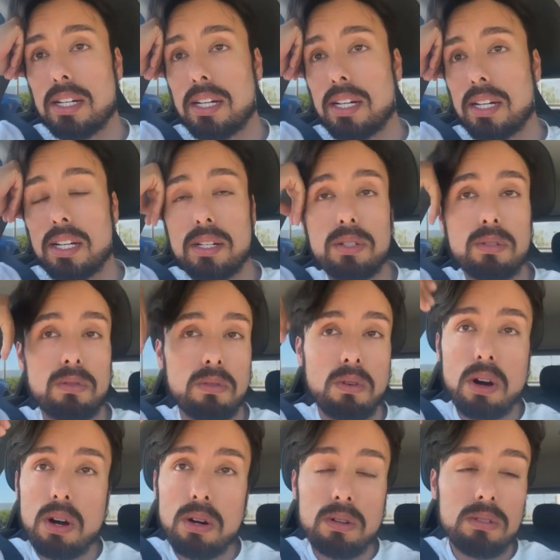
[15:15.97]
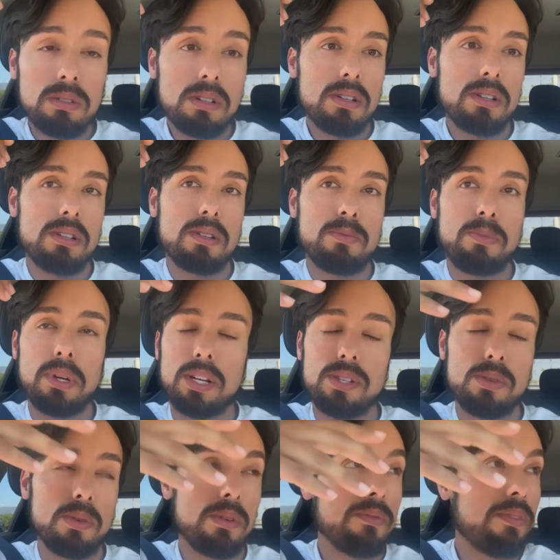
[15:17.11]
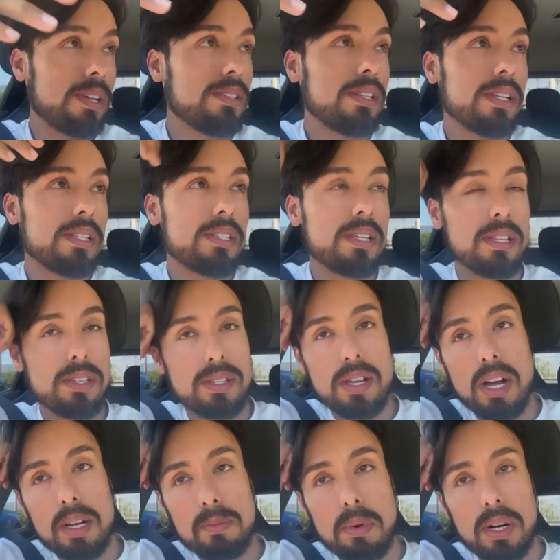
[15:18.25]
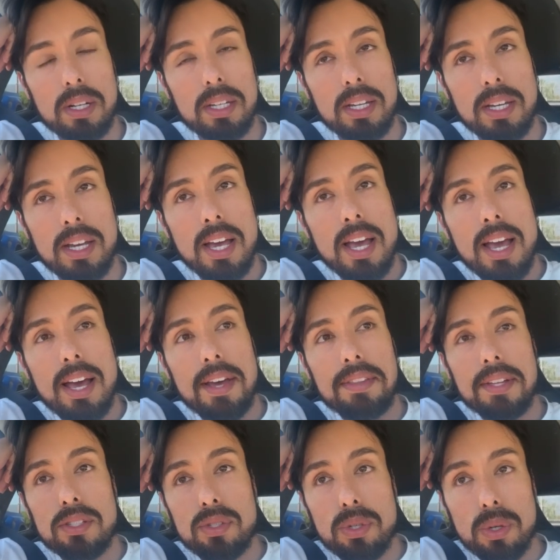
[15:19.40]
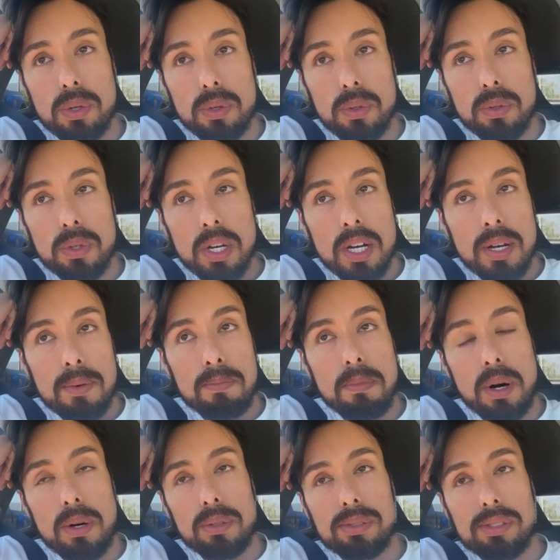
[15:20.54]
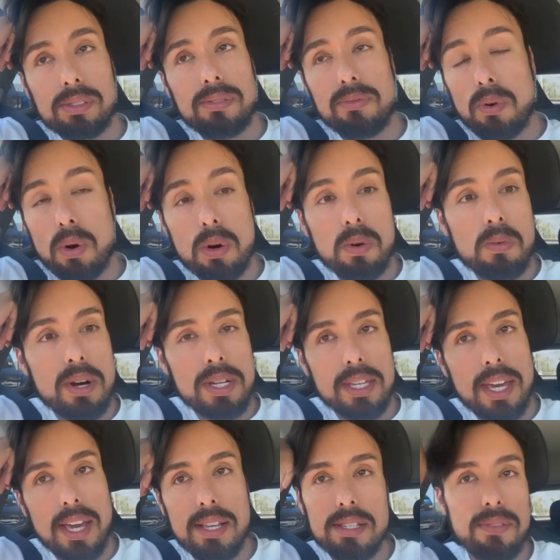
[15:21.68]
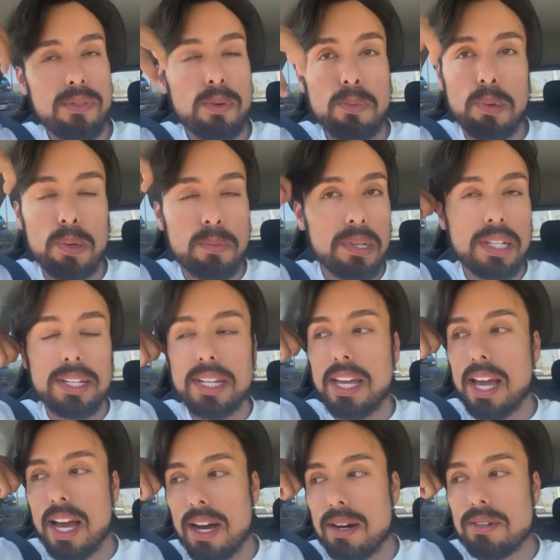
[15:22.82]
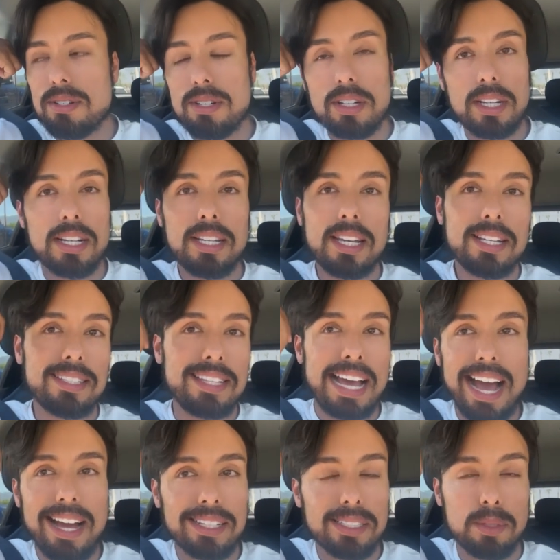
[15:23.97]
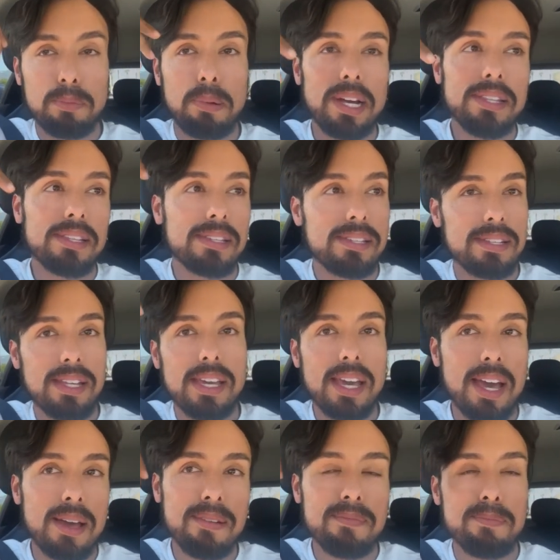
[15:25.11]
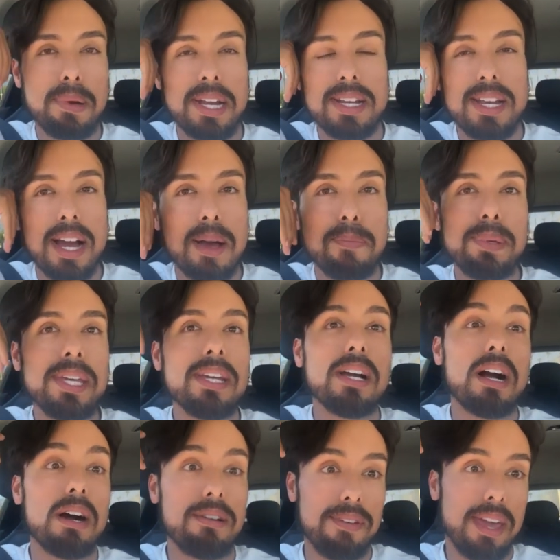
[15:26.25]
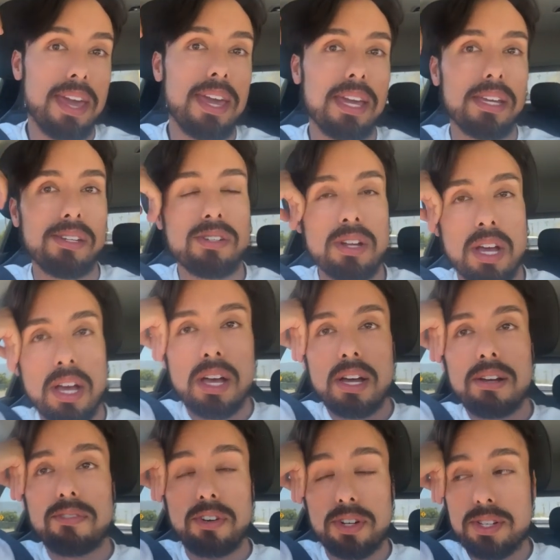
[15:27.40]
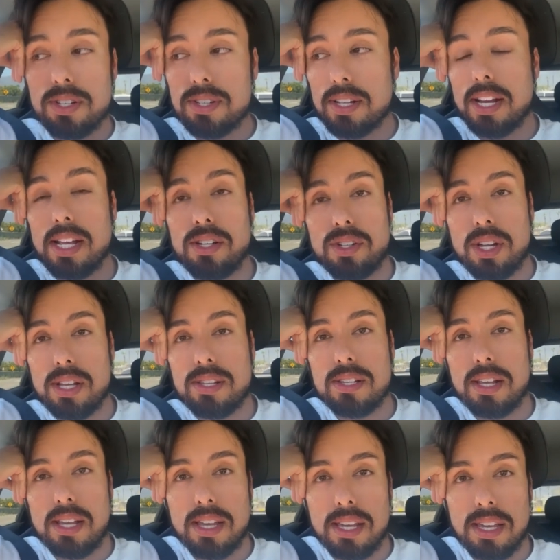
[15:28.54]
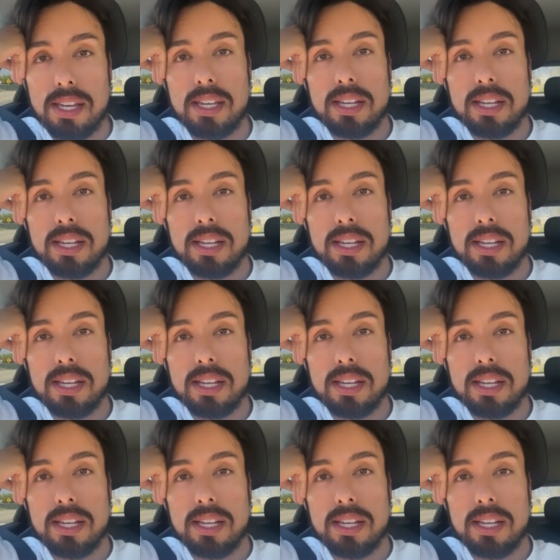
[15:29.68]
It'll grow because you invested into the stock market. And then two, most 401ks, if you pull money out, you're going to get taxed by the state and by not being of age. Versus an HSA,